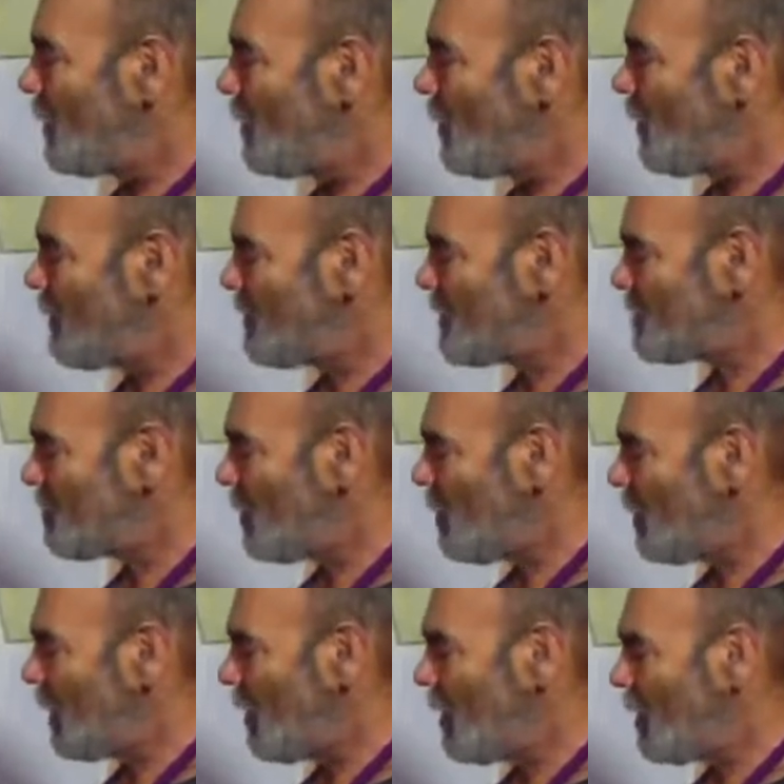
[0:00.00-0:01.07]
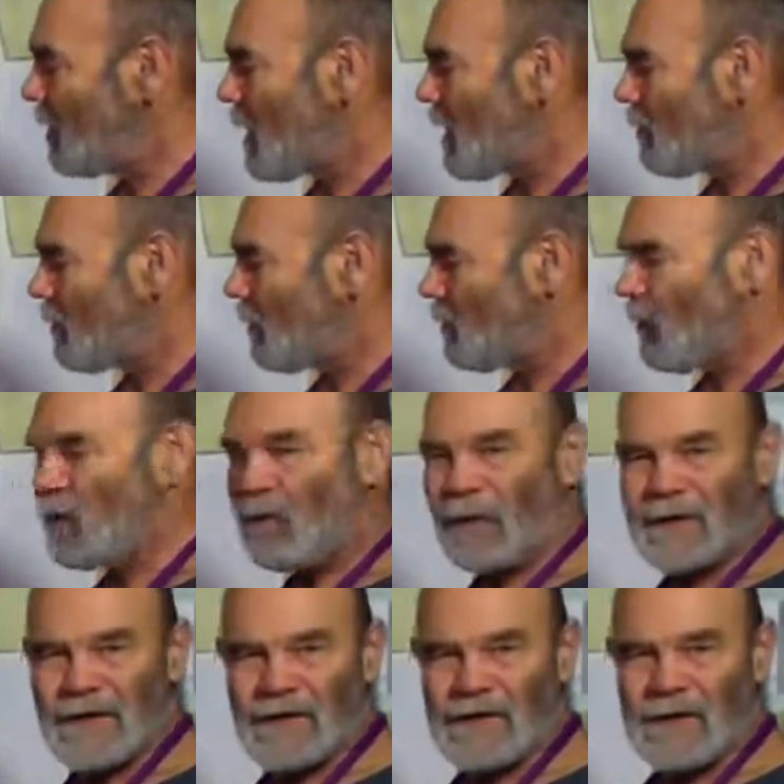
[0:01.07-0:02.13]
we've just broken all out. It
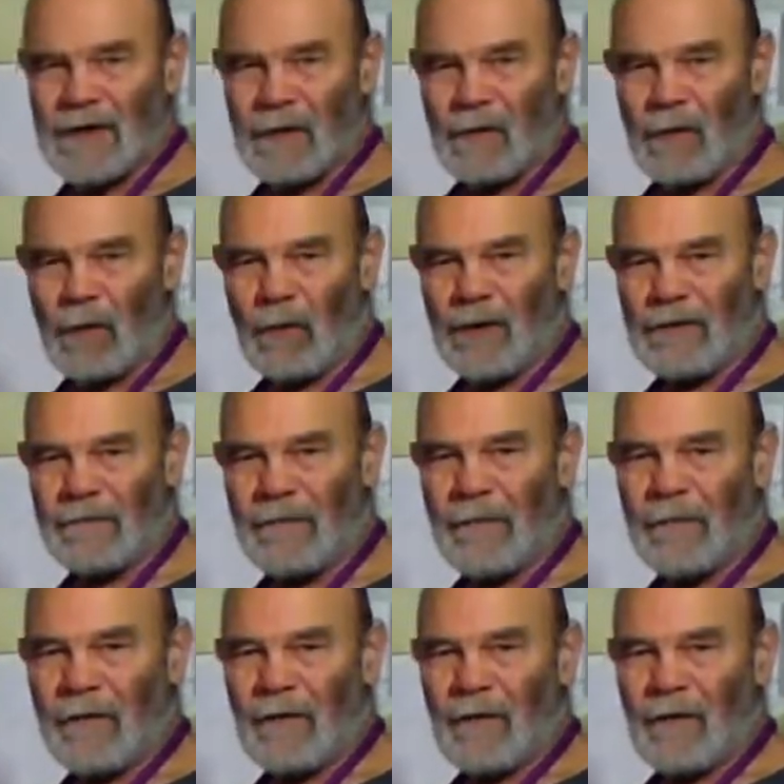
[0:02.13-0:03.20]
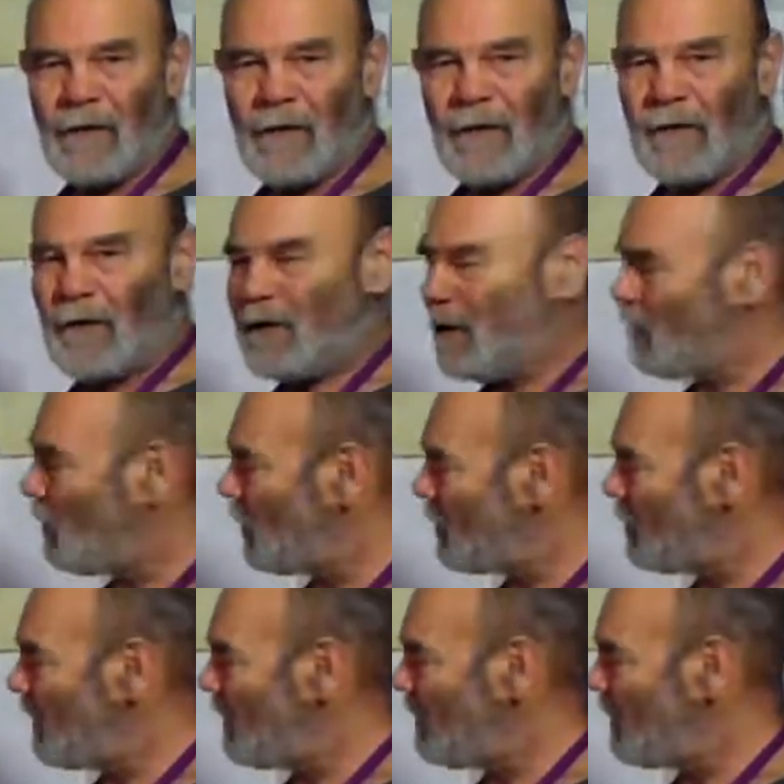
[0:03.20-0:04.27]
wouldn't
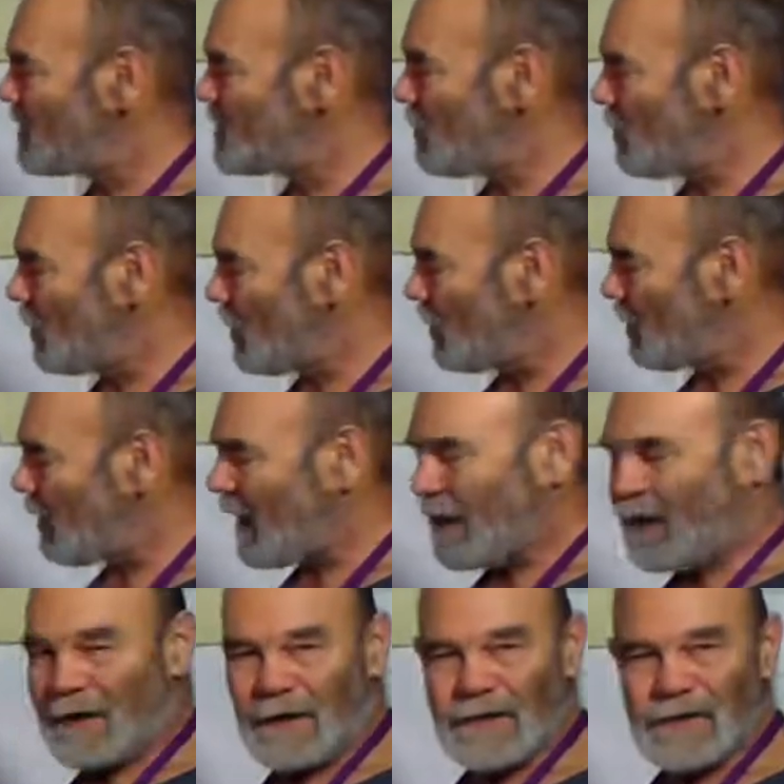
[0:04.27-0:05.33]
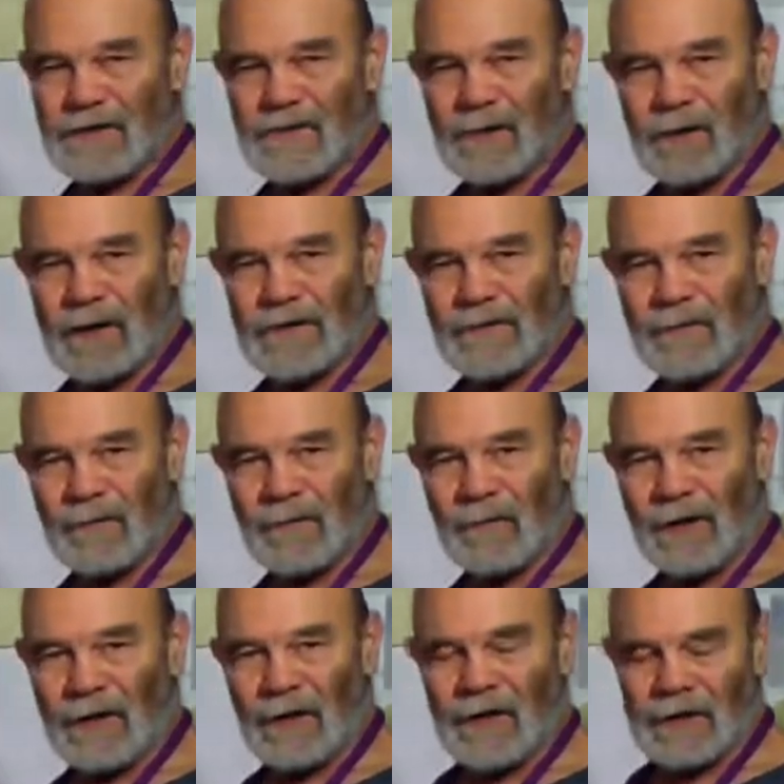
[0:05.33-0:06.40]
be visible like it is to us when
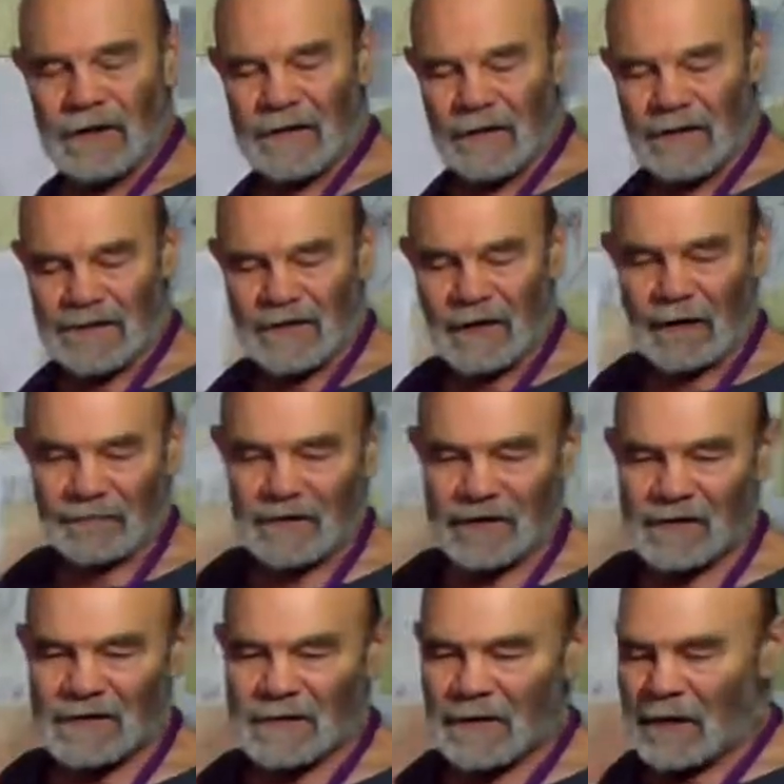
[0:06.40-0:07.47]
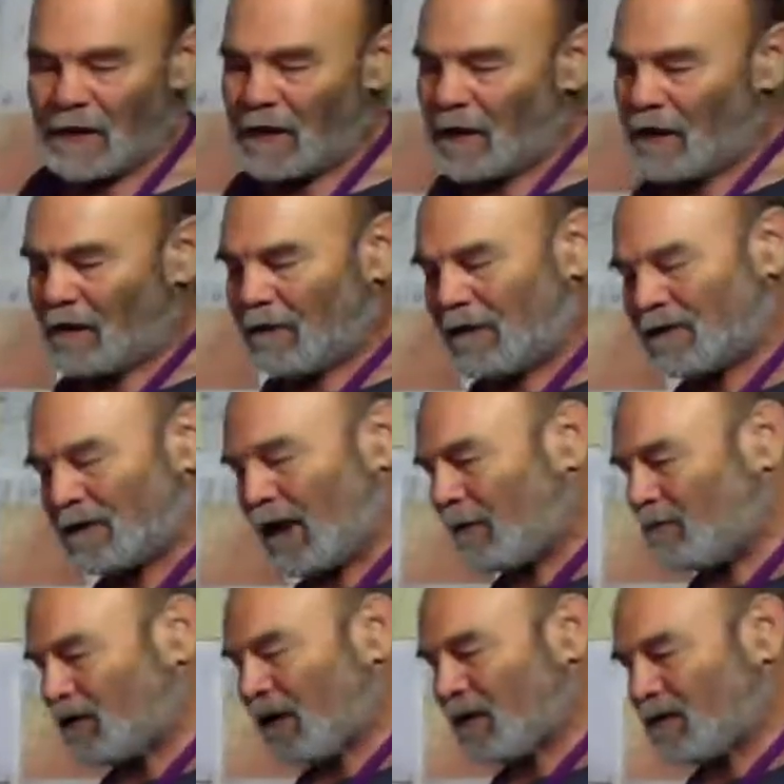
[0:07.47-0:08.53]
we look at these objects. These
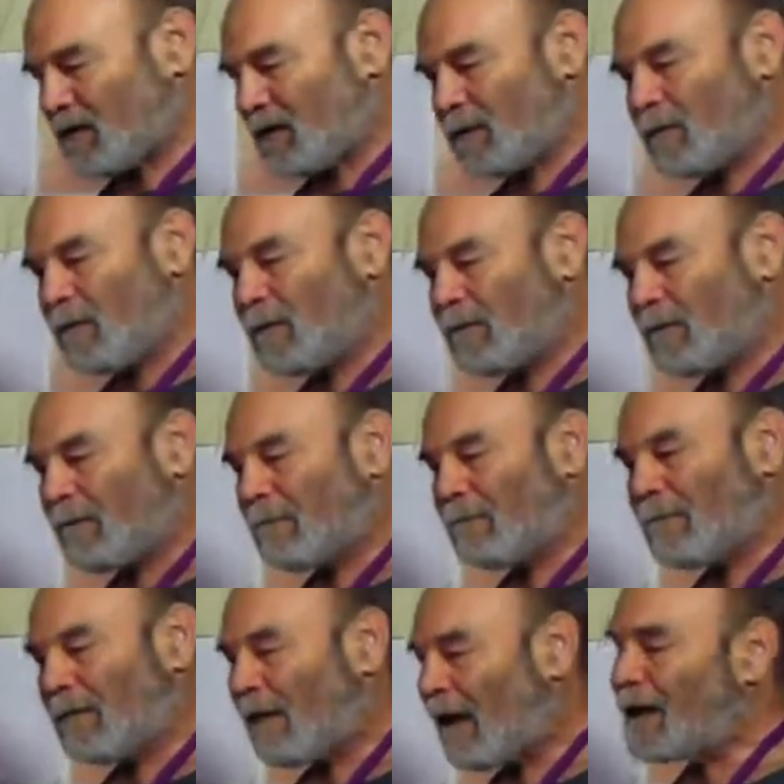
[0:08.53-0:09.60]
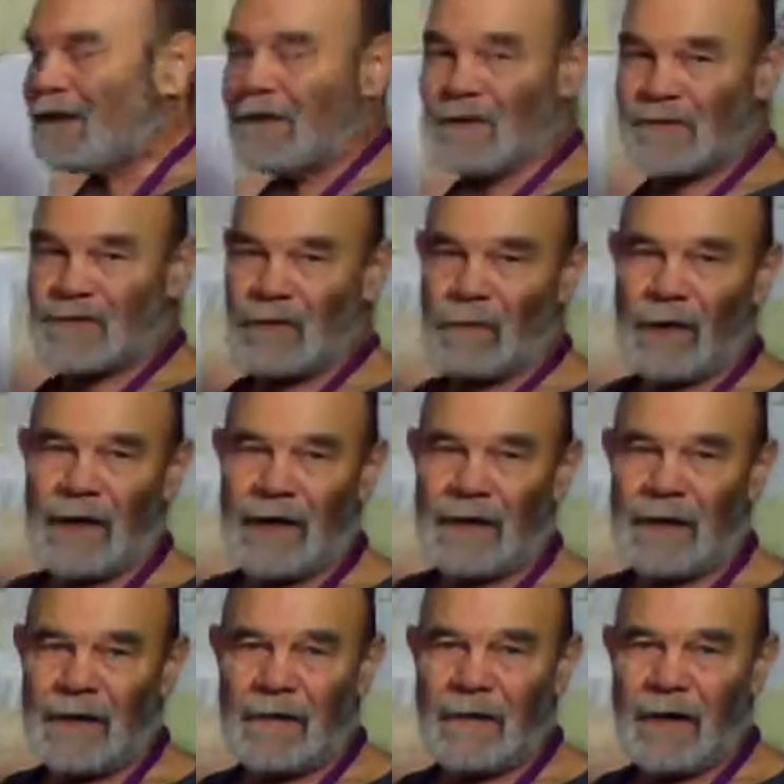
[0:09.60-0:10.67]
objects are light years away.
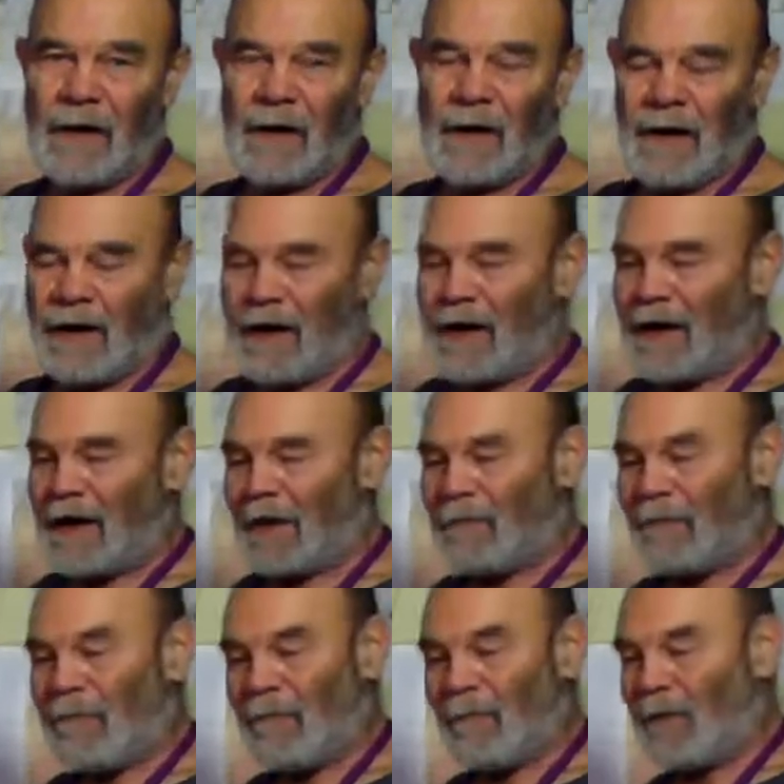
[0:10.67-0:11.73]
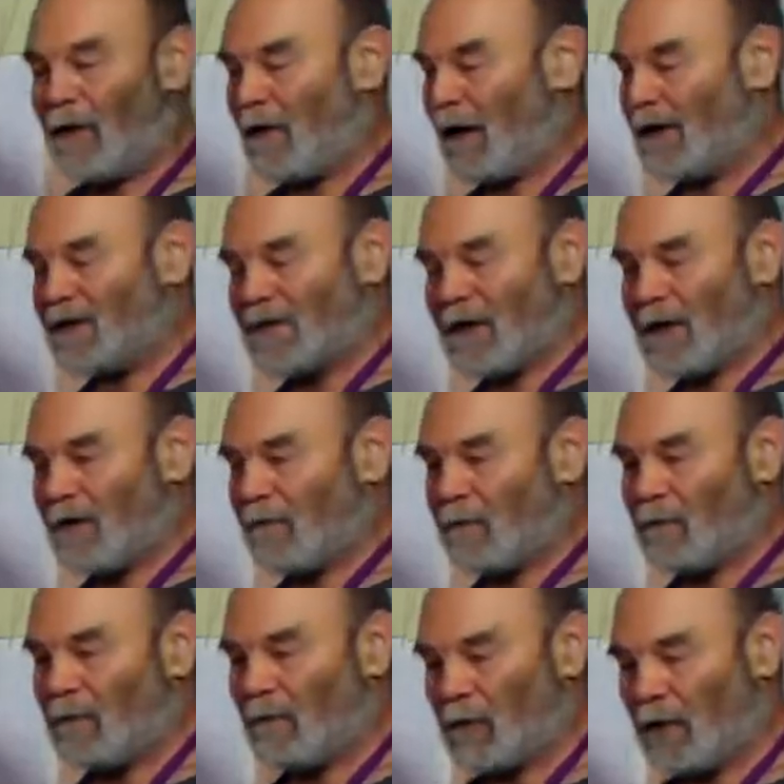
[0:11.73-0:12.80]
And as they have
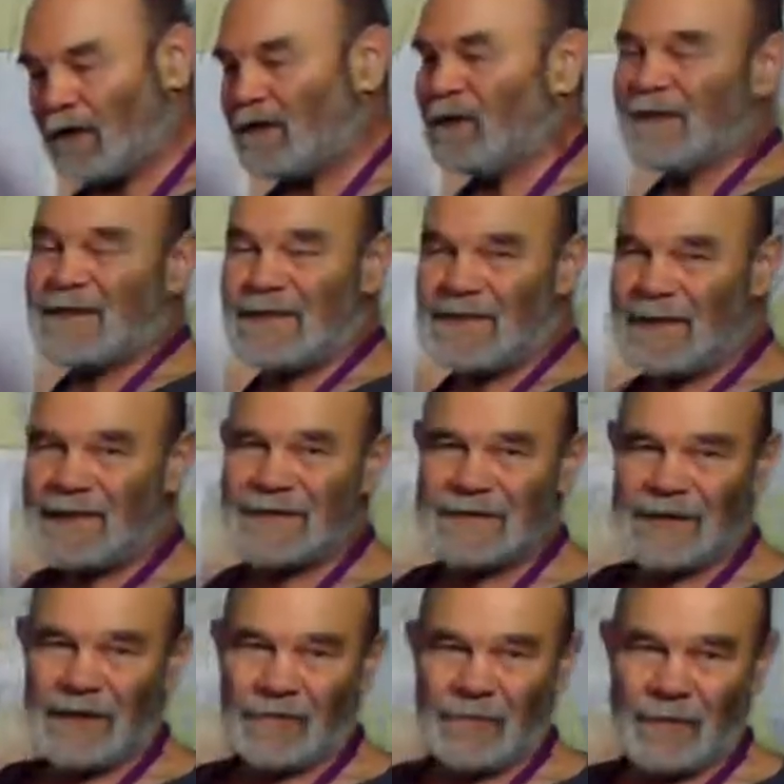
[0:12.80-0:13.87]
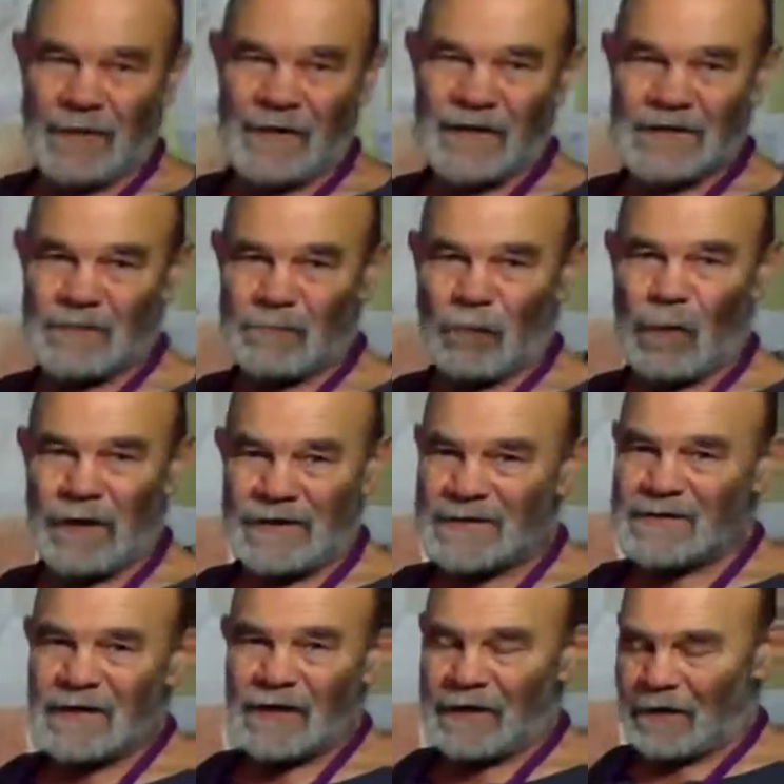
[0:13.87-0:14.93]
looked at 60 of them in this one
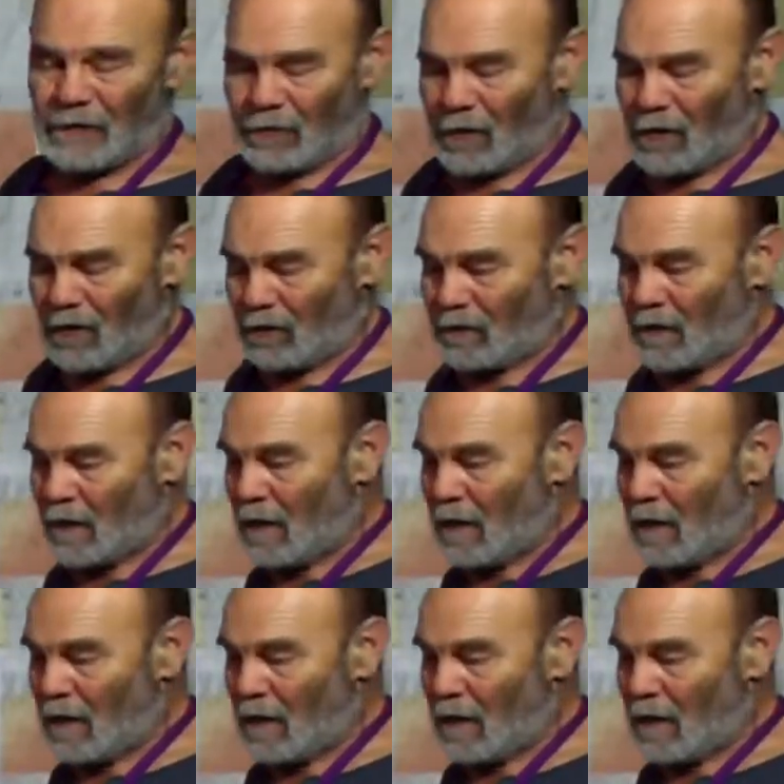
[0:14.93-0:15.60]
study alone,